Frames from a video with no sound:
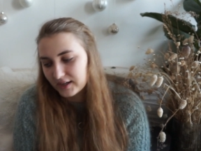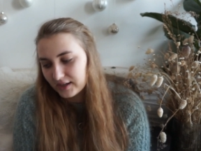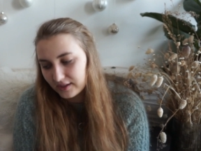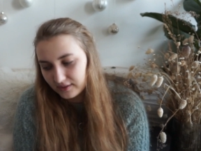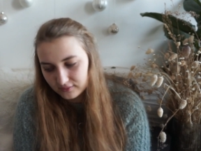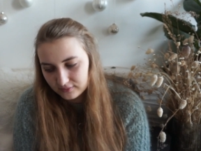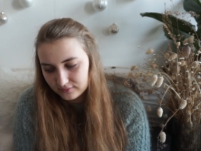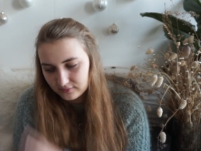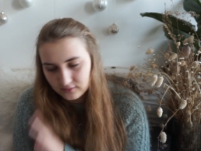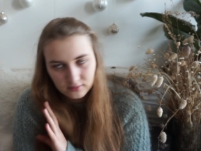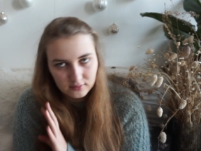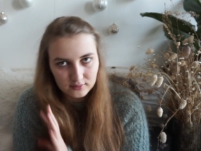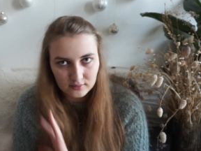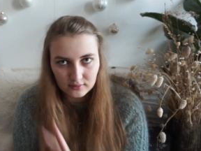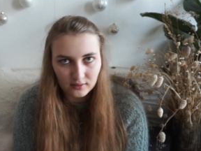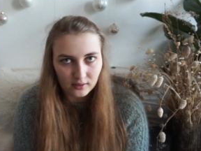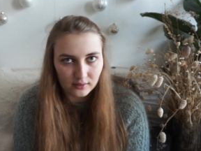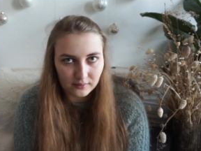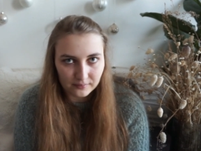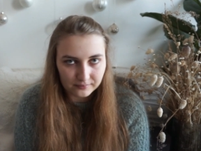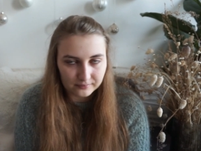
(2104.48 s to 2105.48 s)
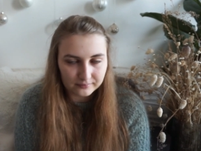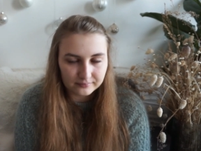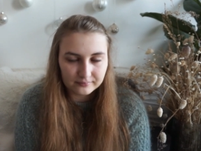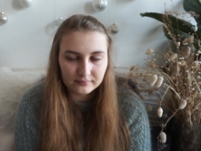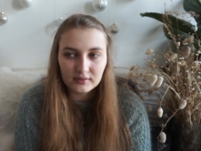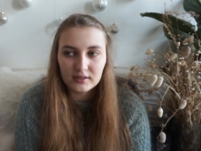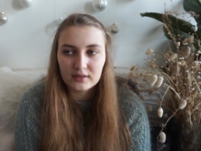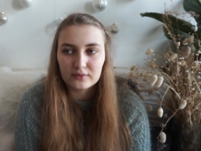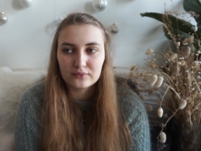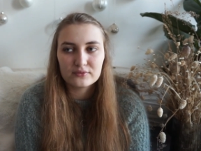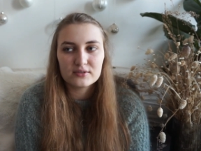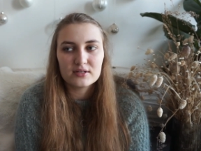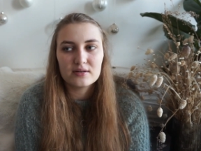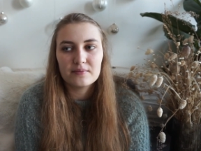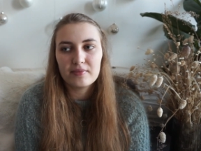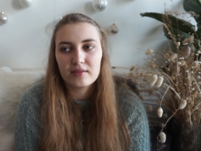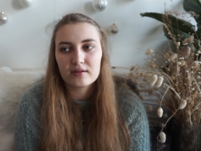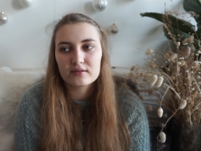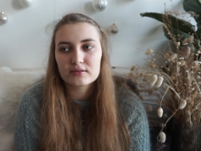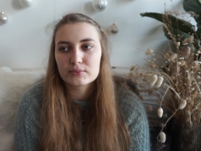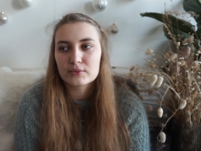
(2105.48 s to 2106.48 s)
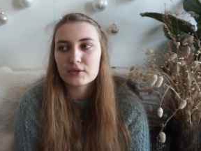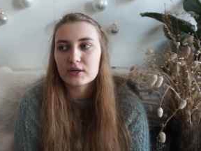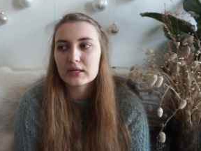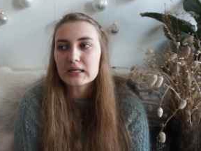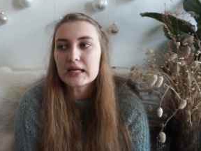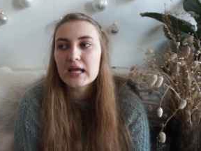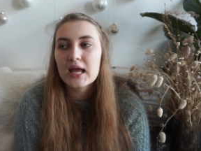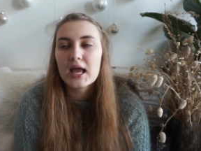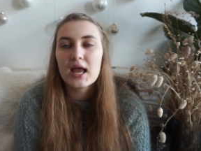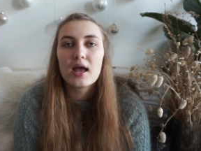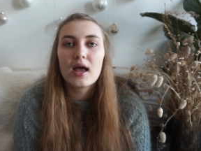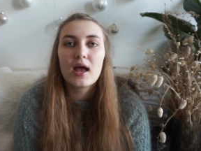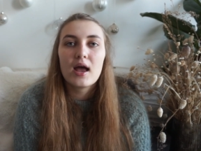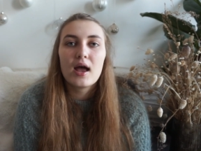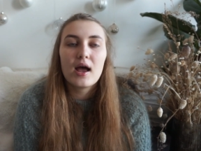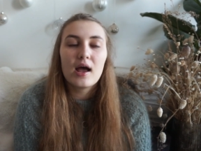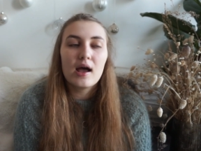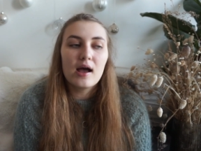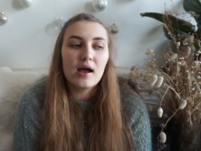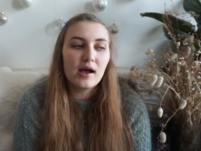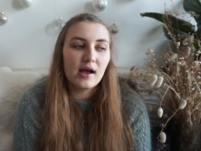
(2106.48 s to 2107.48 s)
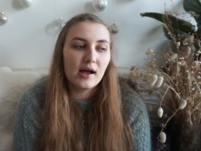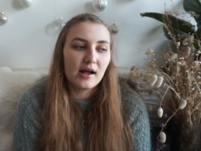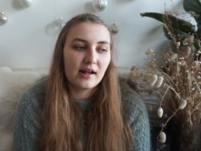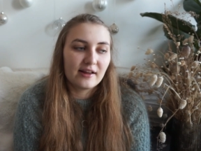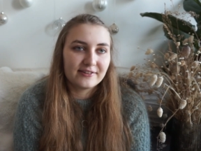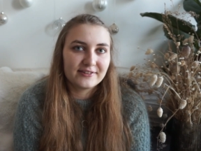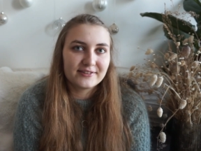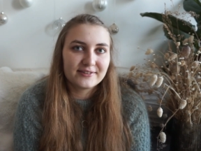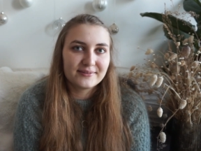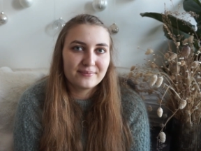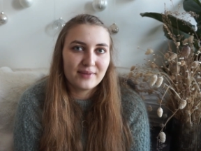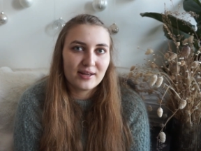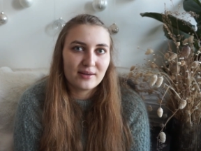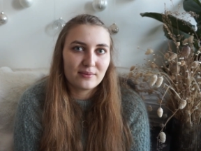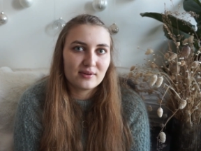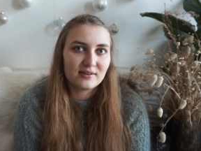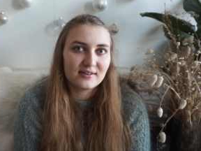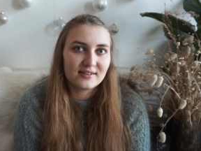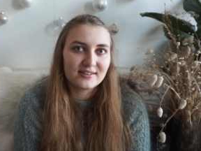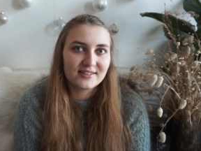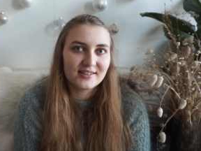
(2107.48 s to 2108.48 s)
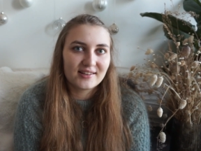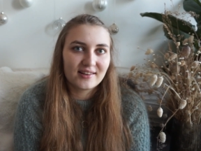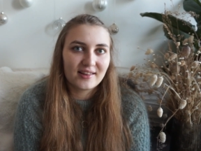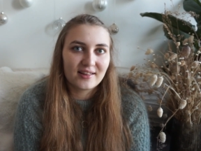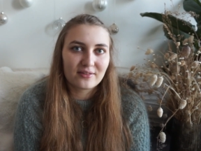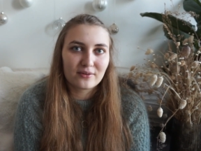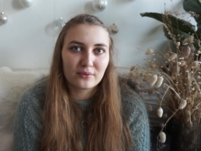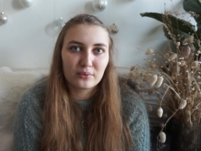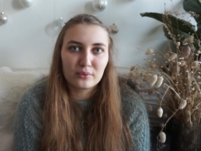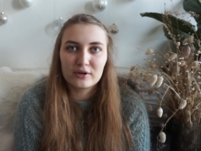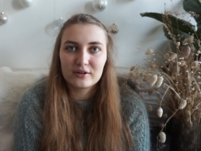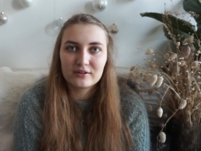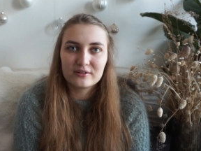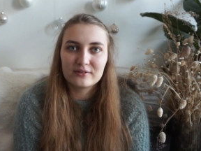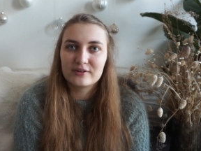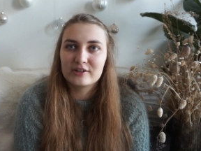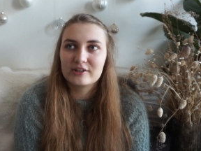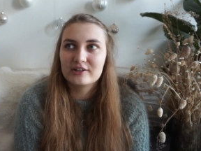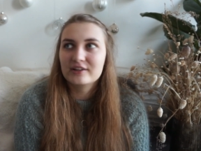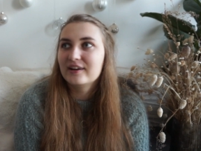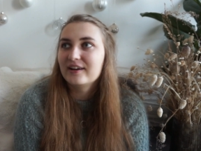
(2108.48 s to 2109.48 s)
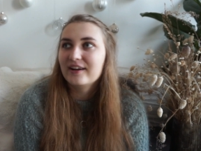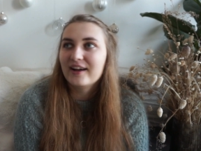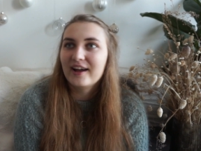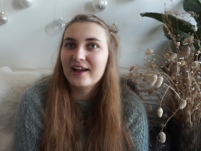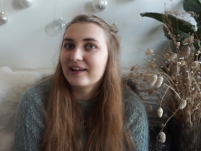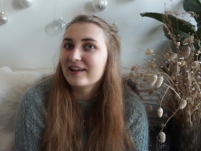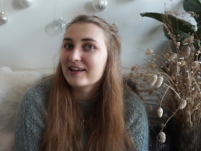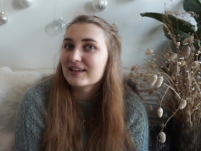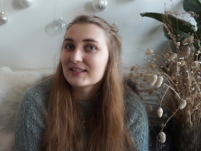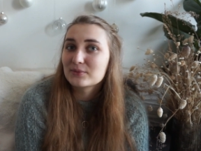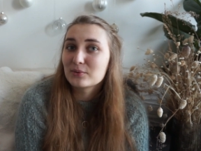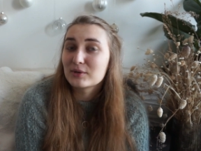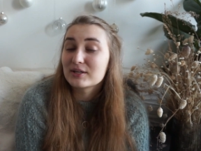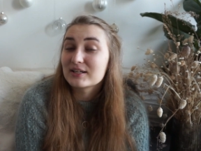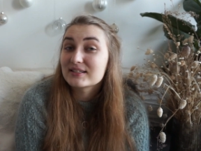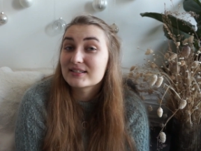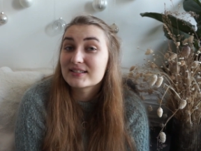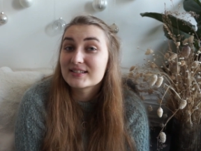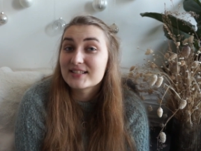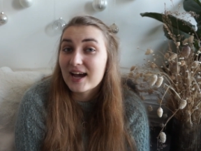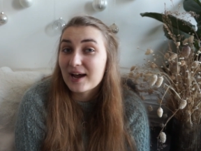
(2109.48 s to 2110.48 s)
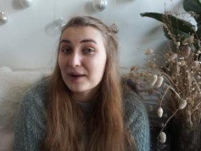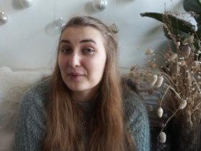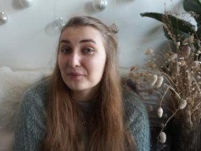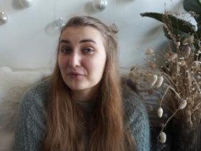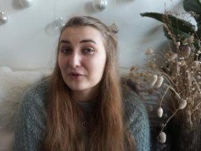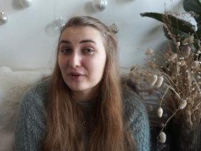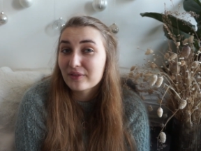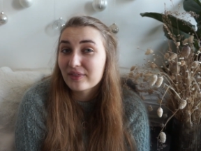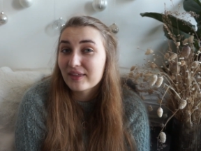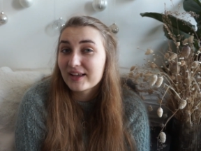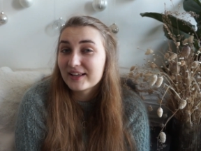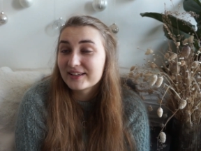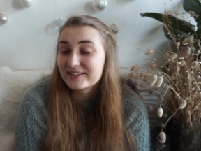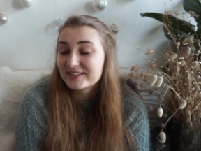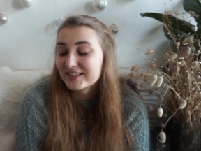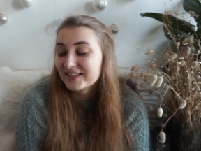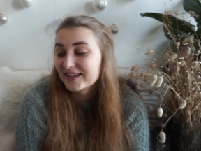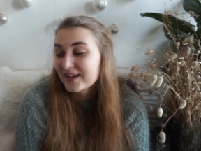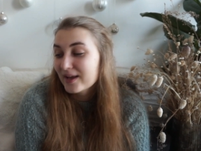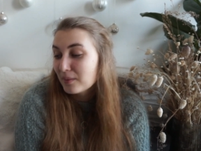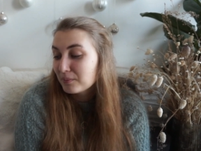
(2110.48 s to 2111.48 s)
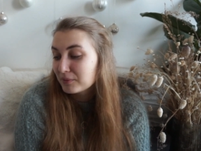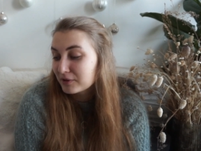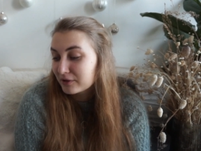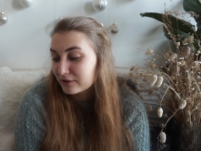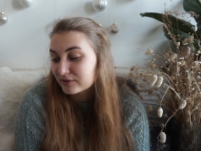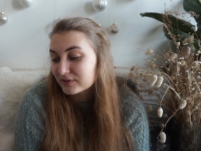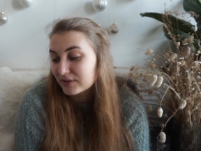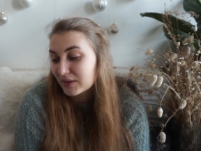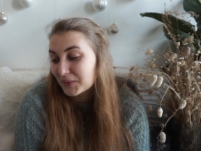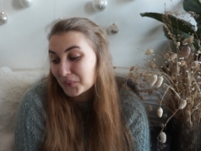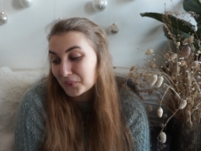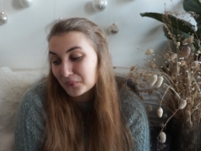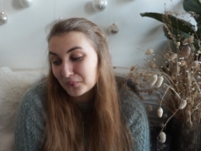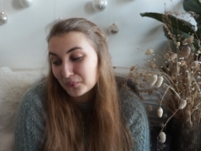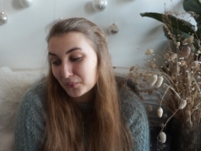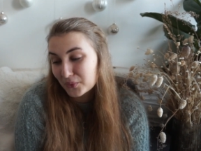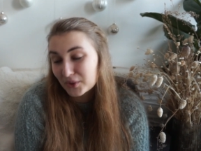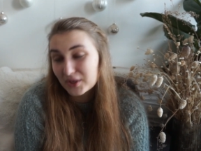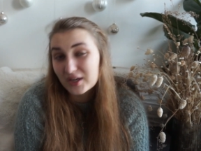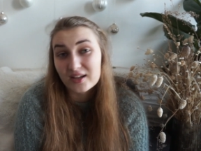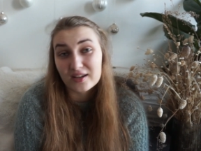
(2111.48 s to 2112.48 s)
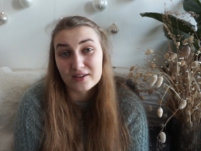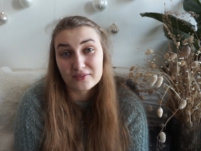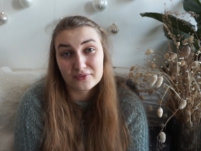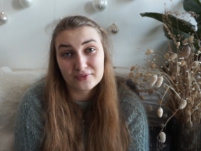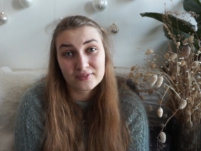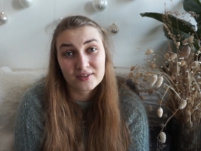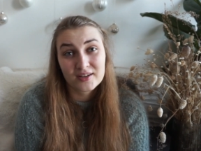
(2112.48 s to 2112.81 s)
I'll gift him this one and maybe knit another one, or I guess when it's time for that, because I would have